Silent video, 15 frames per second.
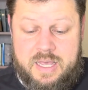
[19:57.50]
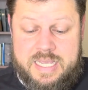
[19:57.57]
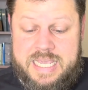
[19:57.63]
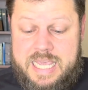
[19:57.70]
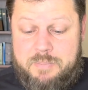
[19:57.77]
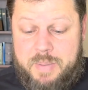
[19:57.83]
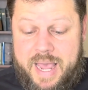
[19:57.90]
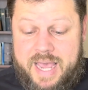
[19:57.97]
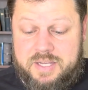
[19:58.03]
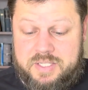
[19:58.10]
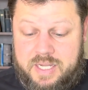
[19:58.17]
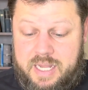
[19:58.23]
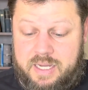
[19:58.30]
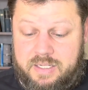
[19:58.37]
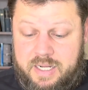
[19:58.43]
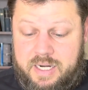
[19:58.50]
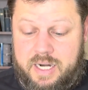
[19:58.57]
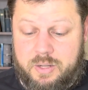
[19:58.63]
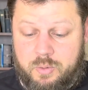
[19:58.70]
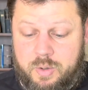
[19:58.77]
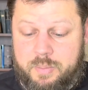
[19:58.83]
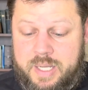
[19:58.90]
Keep asking and
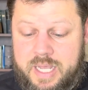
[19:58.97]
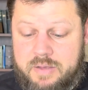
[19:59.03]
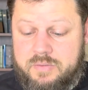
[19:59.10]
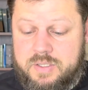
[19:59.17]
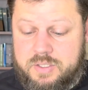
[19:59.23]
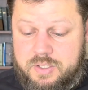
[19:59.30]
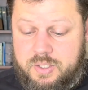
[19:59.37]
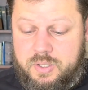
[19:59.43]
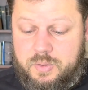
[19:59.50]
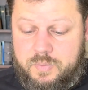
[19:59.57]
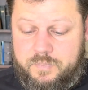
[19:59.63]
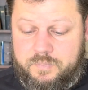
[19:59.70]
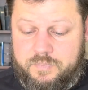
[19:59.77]
it will be given to you.